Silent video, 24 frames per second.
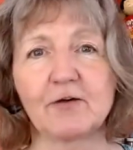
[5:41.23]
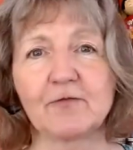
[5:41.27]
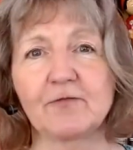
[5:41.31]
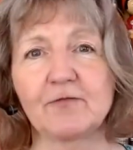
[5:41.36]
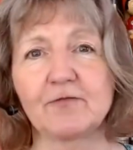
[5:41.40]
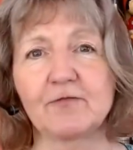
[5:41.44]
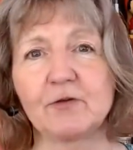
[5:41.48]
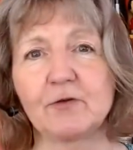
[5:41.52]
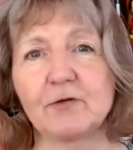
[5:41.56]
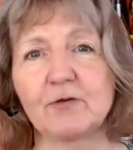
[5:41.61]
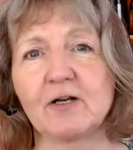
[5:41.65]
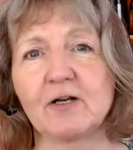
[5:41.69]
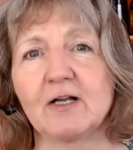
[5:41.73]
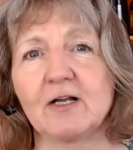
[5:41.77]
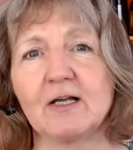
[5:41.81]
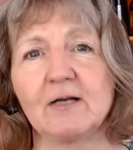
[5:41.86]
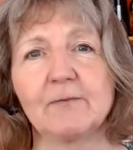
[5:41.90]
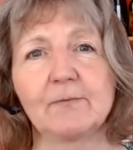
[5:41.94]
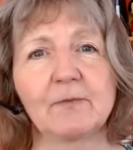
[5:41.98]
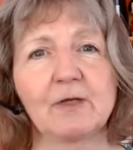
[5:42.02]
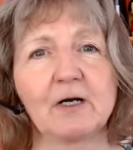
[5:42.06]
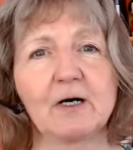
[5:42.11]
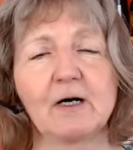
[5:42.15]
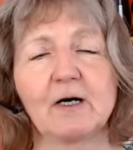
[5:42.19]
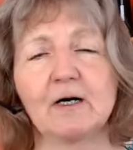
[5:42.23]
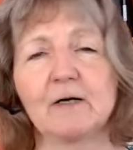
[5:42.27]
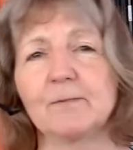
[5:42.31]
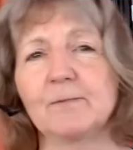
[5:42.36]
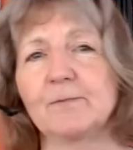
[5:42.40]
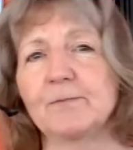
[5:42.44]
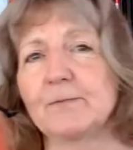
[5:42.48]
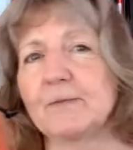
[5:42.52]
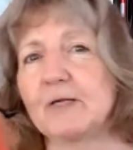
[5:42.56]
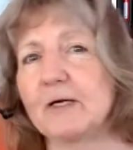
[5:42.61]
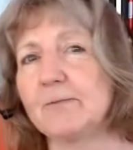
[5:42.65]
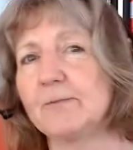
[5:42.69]
If you're
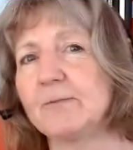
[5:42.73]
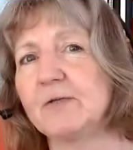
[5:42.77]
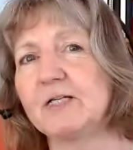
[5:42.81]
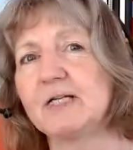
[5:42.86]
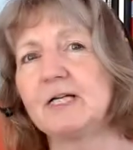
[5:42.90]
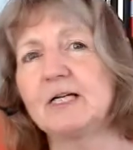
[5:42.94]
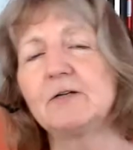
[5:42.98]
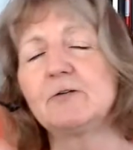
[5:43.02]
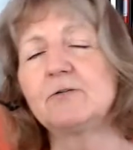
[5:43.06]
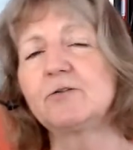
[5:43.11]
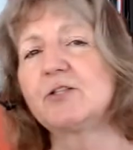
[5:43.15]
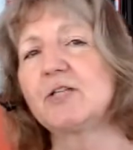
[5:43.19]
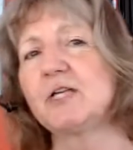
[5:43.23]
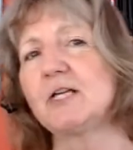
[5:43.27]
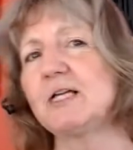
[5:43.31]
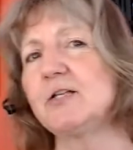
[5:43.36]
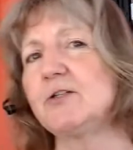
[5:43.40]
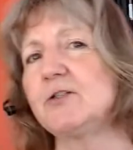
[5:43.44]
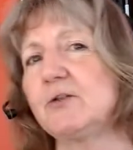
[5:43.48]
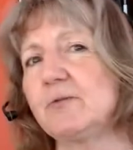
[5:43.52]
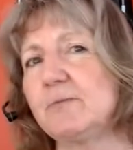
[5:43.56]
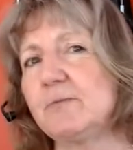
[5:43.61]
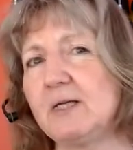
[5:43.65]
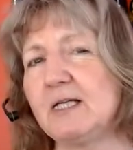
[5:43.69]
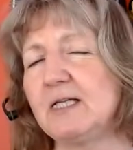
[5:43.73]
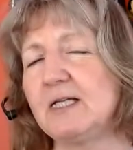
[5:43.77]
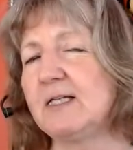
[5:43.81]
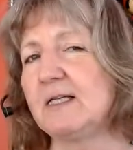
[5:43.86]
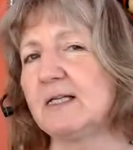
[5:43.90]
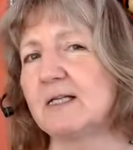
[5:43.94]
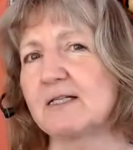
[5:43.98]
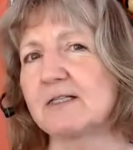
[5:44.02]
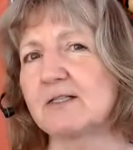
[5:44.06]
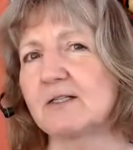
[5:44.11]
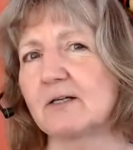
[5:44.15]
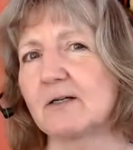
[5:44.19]
a beginner to
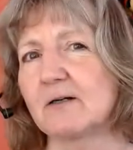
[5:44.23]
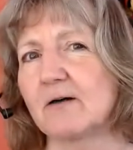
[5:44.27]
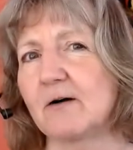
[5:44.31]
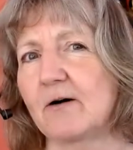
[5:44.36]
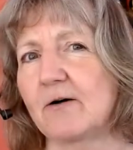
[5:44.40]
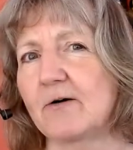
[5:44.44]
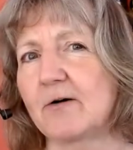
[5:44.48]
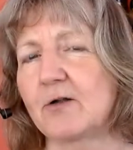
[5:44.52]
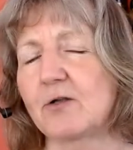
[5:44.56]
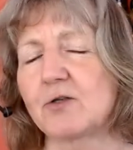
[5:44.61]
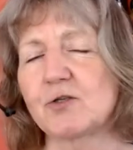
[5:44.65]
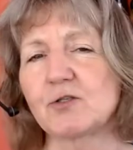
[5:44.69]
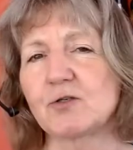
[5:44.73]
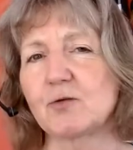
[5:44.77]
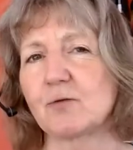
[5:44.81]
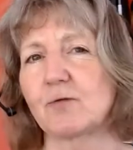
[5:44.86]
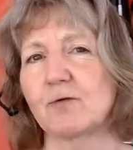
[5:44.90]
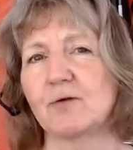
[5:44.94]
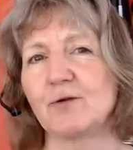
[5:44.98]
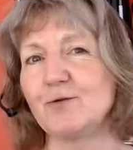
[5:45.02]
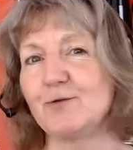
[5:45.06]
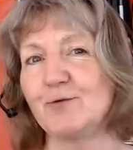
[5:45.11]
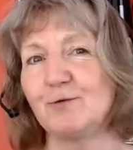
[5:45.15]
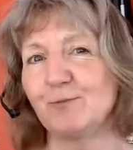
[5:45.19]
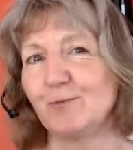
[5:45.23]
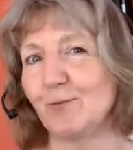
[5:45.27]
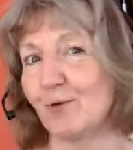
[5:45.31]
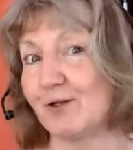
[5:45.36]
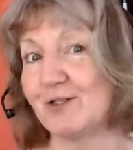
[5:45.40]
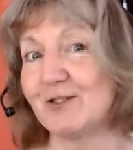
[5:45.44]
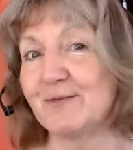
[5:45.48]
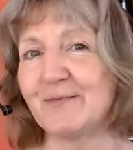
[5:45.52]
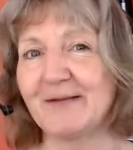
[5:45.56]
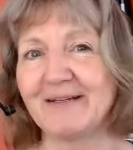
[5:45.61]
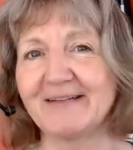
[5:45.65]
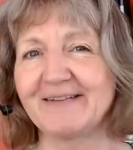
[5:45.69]
intermediate artist, or you want to
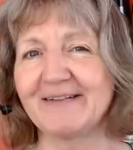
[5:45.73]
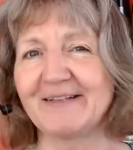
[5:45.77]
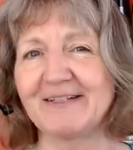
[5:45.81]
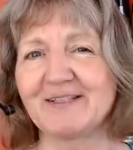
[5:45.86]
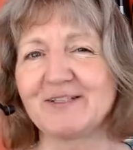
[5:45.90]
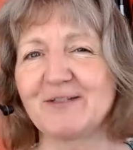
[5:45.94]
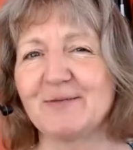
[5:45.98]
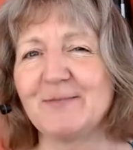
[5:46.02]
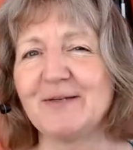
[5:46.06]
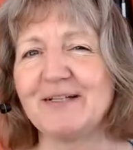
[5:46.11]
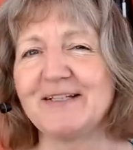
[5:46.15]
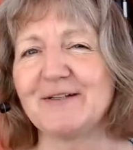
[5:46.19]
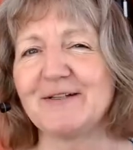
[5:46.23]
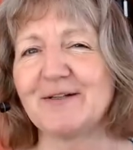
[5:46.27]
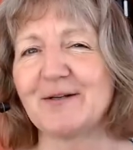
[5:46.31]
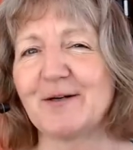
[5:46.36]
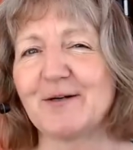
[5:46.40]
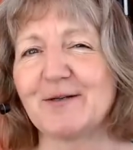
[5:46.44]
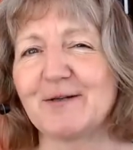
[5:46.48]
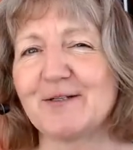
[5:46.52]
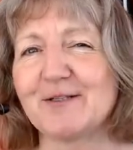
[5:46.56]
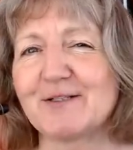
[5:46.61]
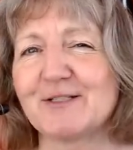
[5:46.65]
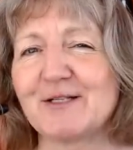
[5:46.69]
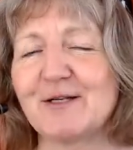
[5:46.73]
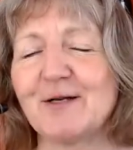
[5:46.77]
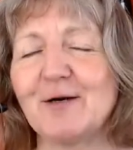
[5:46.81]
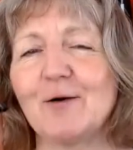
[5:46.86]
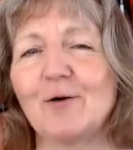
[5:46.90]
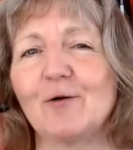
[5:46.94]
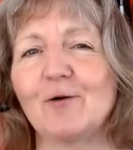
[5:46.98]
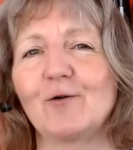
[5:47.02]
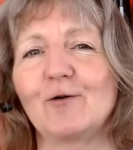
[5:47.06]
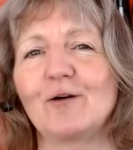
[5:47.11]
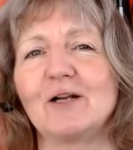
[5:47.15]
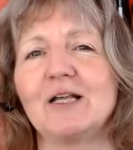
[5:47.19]
be an intermediate artist,
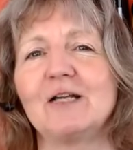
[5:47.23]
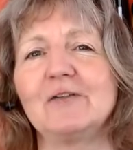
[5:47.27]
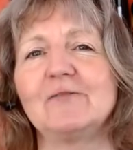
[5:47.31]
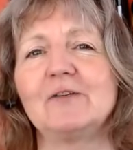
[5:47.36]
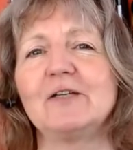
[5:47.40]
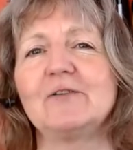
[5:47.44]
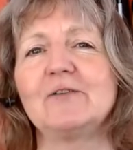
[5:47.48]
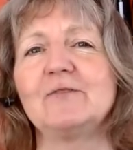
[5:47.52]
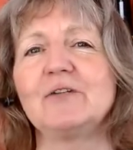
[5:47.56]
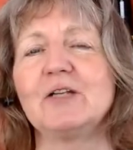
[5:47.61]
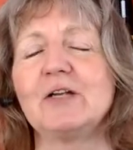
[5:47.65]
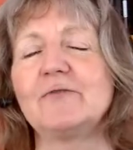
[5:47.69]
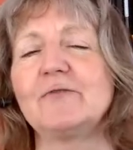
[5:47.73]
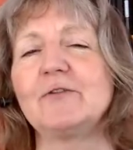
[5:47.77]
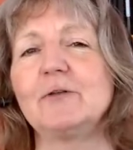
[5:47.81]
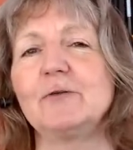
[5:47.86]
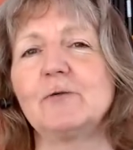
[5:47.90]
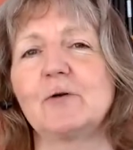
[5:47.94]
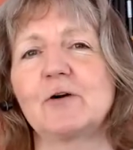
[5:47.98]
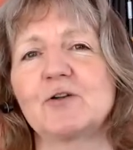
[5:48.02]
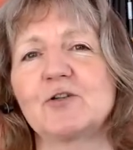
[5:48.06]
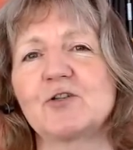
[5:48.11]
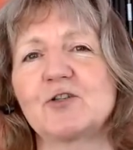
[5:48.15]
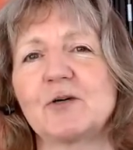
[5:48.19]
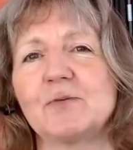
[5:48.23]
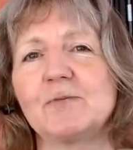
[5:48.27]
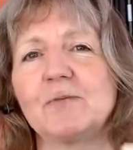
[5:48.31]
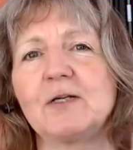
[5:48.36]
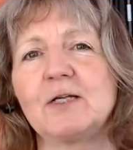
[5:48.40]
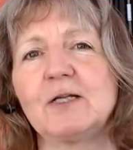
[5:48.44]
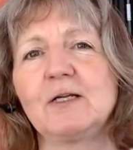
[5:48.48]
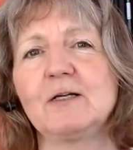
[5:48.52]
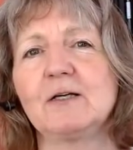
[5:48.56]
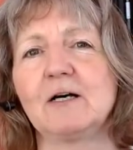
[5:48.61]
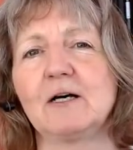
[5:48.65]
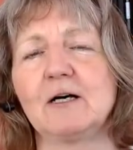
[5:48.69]
or even if you are
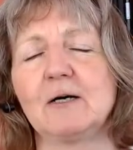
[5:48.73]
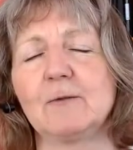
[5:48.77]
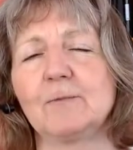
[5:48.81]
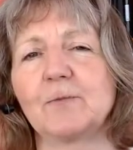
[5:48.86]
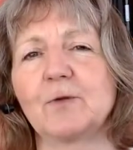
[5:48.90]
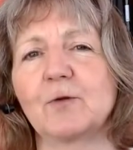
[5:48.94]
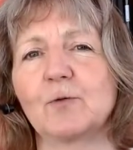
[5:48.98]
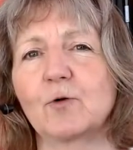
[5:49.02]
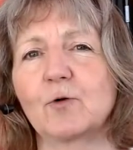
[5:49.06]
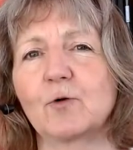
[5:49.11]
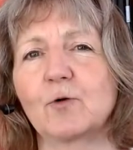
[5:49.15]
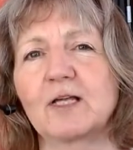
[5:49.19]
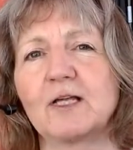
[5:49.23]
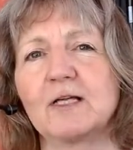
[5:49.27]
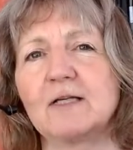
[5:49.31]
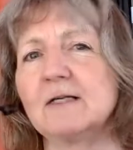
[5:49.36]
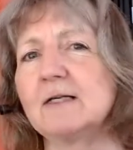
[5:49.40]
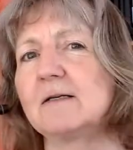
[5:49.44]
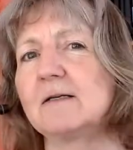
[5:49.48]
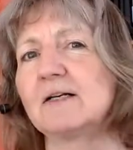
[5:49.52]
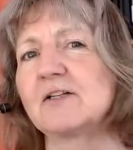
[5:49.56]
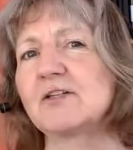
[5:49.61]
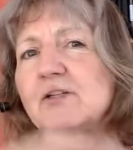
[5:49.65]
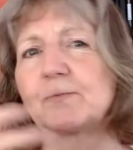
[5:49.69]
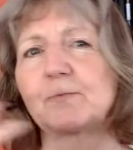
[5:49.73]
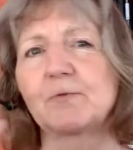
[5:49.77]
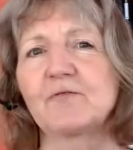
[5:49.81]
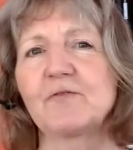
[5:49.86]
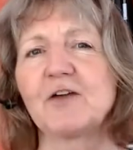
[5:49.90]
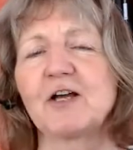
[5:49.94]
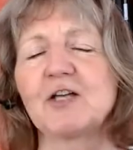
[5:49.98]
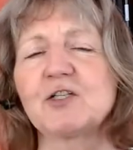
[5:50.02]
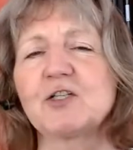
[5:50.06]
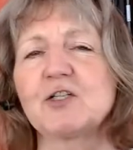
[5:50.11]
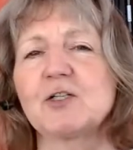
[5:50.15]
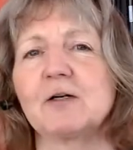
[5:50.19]
somebody working as a
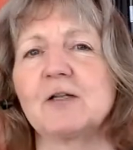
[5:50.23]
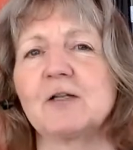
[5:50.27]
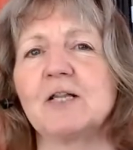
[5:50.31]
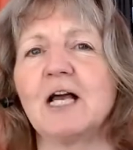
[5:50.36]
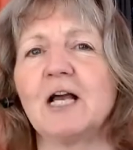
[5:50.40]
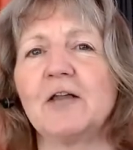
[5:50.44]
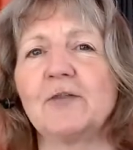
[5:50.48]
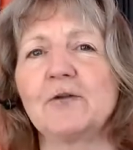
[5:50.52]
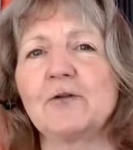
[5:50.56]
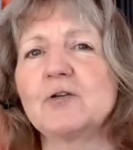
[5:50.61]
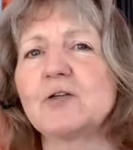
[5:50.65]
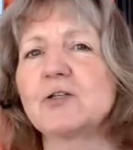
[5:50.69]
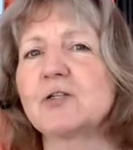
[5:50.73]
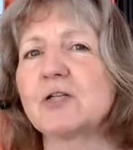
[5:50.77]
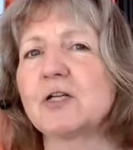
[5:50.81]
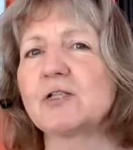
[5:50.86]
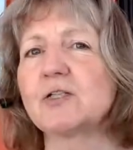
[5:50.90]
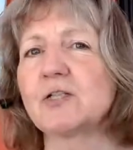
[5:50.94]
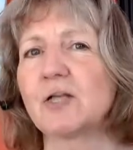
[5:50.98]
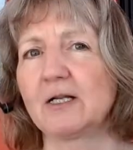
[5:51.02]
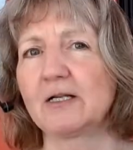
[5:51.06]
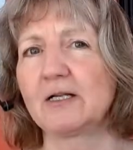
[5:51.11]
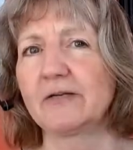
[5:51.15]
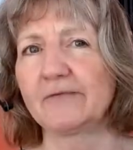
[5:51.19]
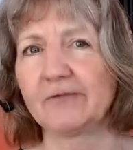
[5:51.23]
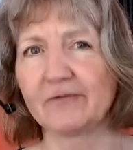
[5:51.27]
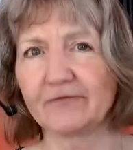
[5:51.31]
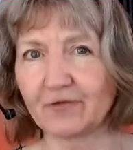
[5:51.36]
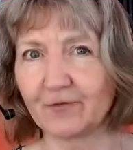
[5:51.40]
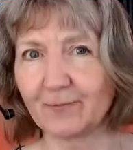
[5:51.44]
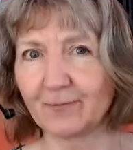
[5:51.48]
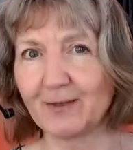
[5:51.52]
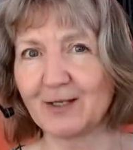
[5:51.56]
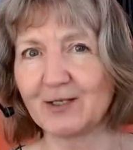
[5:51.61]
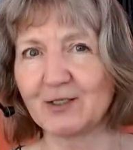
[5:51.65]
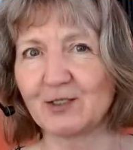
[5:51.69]
professional, there is a ton of
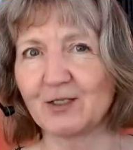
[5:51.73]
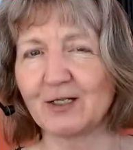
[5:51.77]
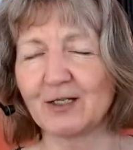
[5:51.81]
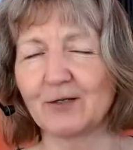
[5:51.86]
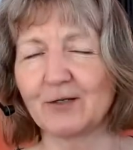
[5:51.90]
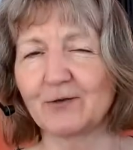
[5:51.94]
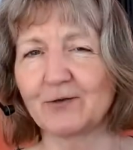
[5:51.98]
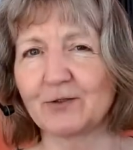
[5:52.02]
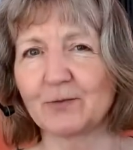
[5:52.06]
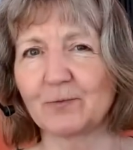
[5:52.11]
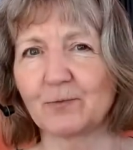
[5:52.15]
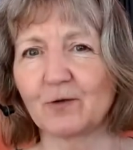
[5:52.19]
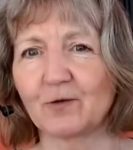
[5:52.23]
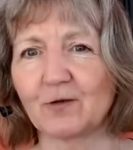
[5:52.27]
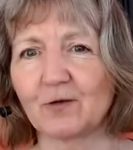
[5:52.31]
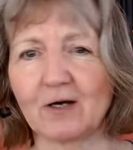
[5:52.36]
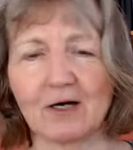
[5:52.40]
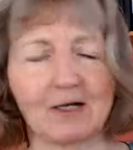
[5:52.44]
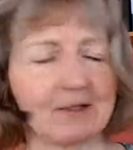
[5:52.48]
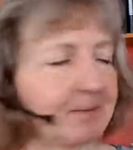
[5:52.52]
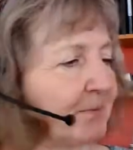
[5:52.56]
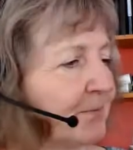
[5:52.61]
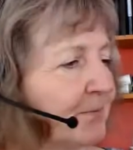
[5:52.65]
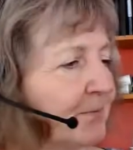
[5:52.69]
information here to pull on.